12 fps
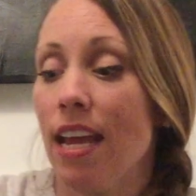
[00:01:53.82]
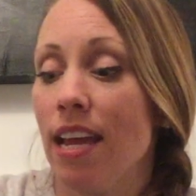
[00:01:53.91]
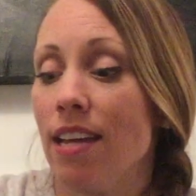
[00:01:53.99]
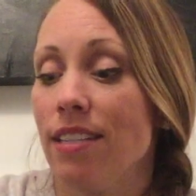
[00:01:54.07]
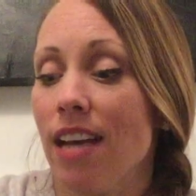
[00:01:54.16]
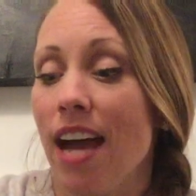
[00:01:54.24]

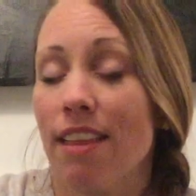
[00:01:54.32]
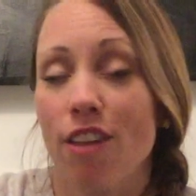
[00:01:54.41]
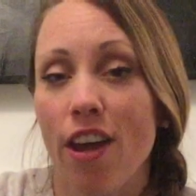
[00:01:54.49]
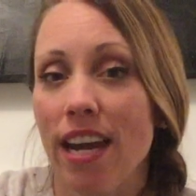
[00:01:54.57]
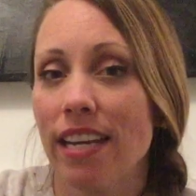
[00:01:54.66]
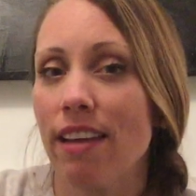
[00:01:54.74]
and I
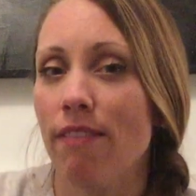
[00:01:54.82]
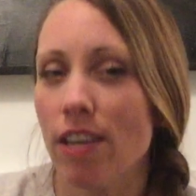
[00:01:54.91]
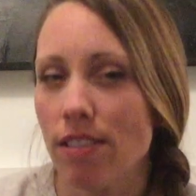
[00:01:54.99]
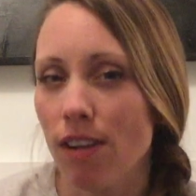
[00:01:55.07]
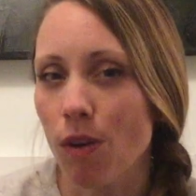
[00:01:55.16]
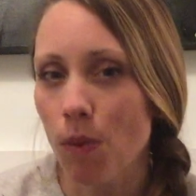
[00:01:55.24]
thought I'd give
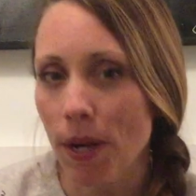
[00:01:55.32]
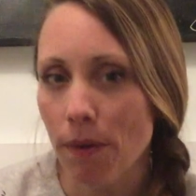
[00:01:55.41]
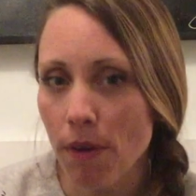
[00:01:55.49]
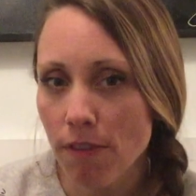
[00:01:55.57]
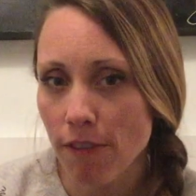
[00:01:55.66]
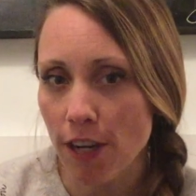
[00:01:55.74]
us a
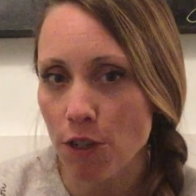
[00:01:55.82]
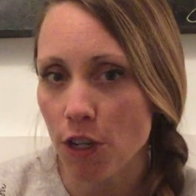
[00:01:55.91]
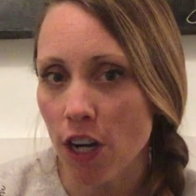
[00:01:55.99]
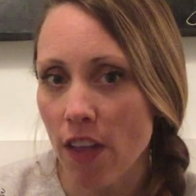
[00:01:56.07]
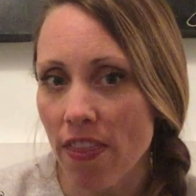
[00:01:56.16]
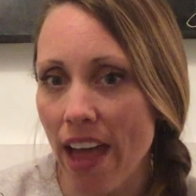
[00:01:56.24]
quick
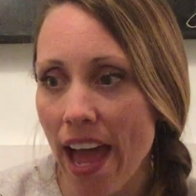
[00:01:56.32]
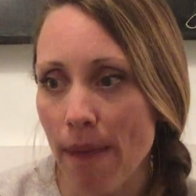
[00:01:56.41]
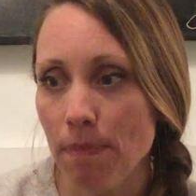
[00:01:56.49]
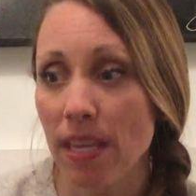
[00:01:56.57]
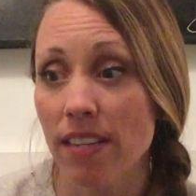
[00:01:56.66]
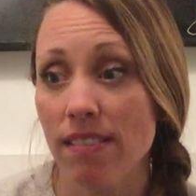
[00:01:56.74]
refresher on
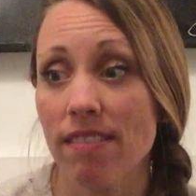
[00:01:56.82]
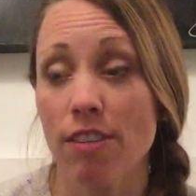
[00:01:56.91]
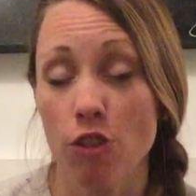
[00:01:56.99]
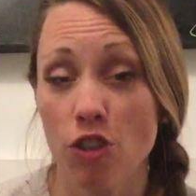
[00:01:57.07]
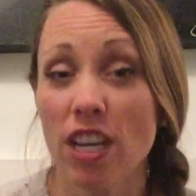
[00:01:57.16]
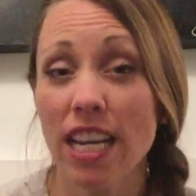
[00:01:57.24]
that because
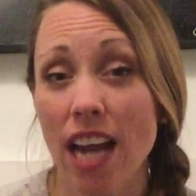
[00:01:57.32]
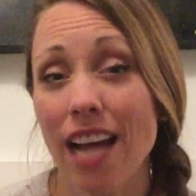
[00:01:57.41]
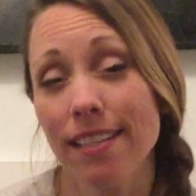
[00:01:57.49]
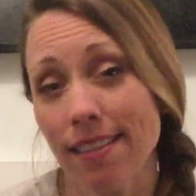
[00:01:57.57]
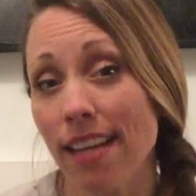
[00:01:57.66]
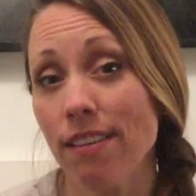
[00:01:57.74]
the sheet
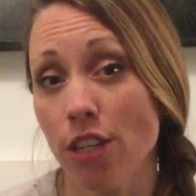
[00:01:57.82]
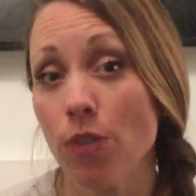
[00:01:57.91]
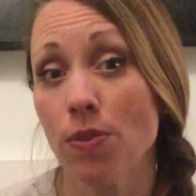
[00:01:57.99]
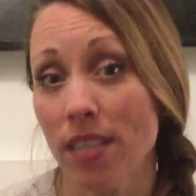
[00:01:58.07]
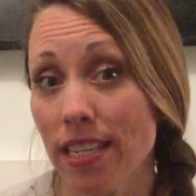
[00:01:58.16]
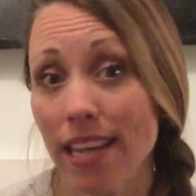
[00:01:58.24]
I sent
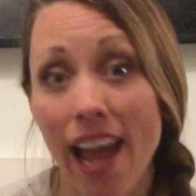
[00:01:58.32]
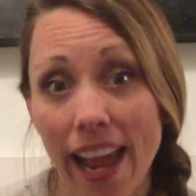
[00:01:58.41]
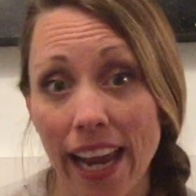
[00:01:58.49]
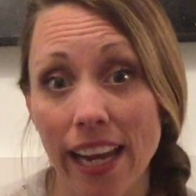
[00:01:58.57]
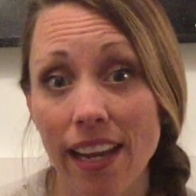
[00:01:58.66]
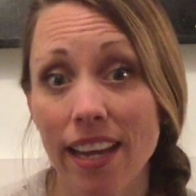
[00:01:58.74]
you
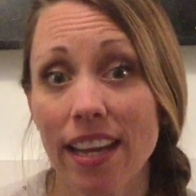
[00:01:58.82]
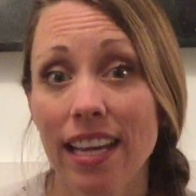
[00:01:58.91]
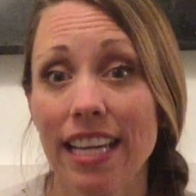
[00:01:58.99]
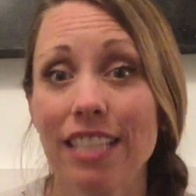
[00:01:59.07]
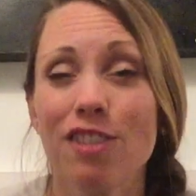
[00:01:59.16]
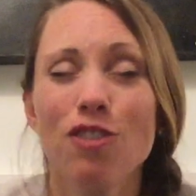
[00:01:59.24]
today
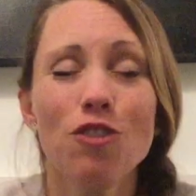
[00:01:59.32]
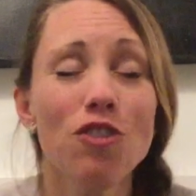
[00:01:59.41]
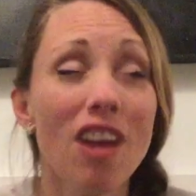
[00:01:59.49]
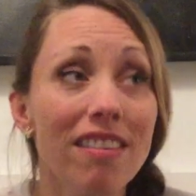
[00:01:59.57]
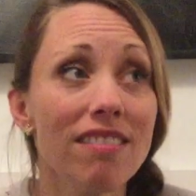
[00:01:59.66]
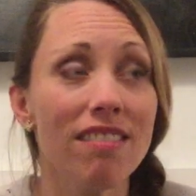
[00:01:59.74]
is
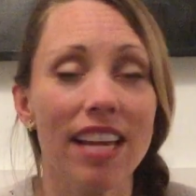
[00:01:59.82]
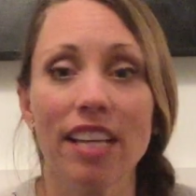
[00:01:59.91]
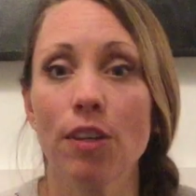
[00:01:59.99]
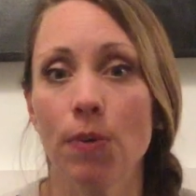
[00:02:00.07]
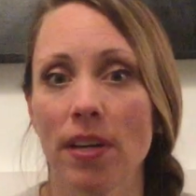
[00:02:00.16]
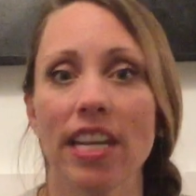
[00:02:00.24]
just
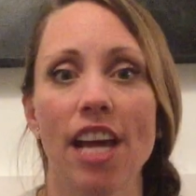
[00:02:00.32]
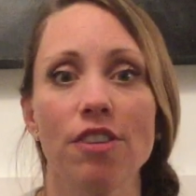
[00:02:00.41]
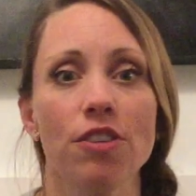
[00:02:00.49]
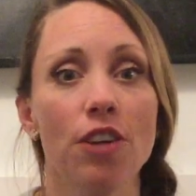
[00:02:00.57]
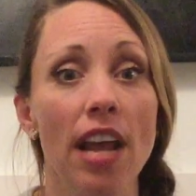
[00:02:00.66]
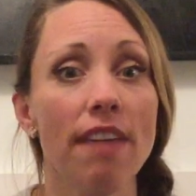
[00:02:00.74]
like the one
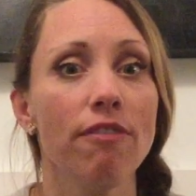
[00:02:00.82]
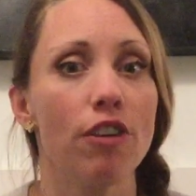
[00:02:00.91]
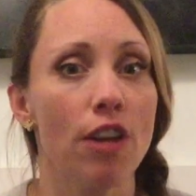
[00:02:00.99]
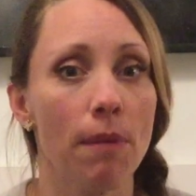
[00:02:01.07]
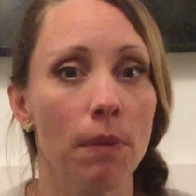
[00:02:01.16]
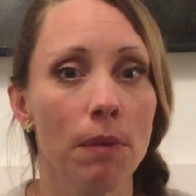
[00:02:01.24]
yesterday
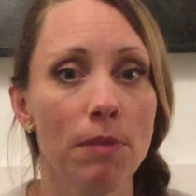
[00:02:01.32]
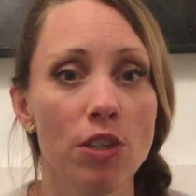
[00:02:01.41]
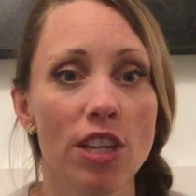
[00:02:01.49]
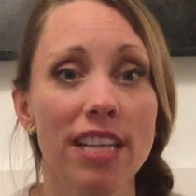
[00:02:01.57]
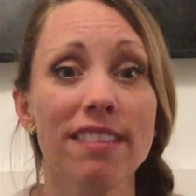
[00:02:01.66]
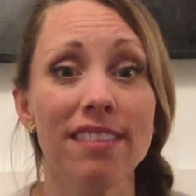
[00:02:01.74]
for number
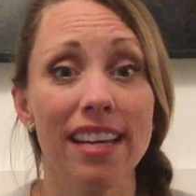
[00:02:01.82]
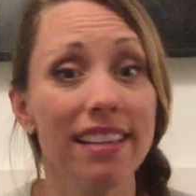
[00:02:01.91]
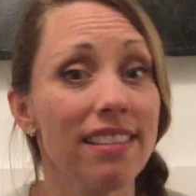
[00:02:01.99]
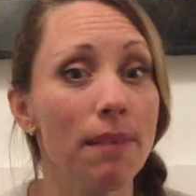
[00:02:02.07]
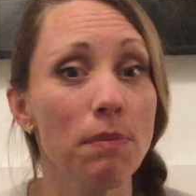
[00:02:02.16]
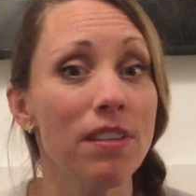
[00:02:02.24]
machines,
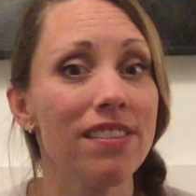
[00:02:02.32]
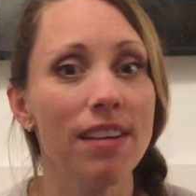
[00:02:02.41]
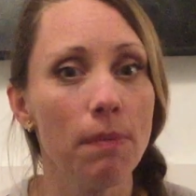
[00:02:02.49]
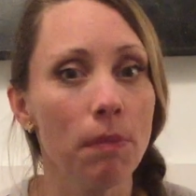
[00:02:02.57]
except it's